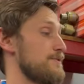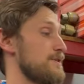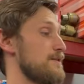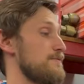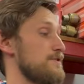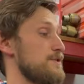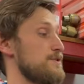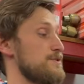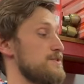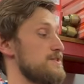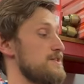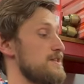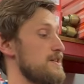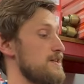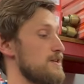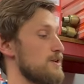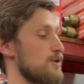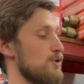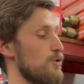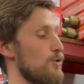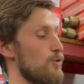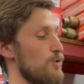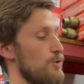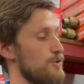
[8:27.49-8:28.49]
if you see a
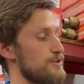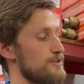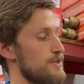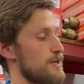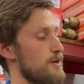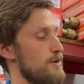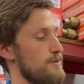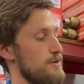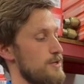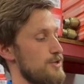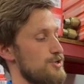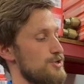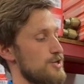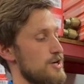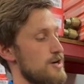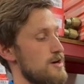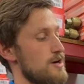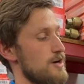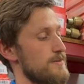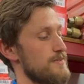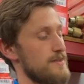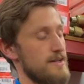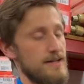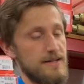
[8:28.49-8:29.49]
gold KONI
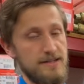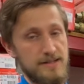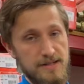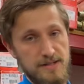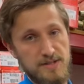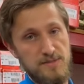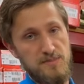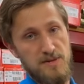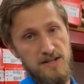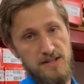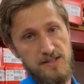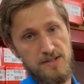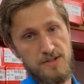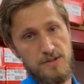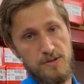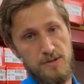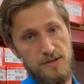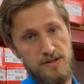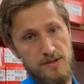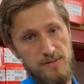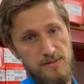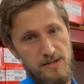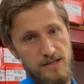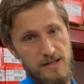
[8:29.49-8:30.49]
shock, that does mean it's
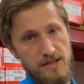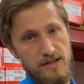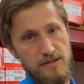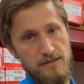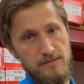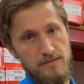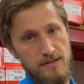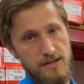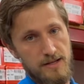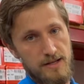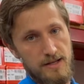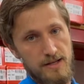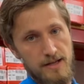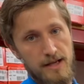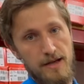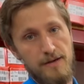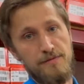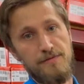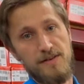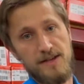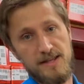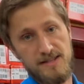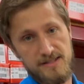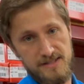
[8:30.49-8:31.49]
going to be
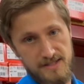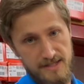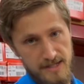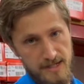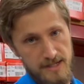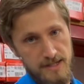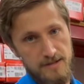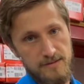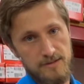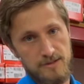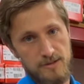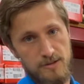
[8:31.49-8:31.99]
FSD,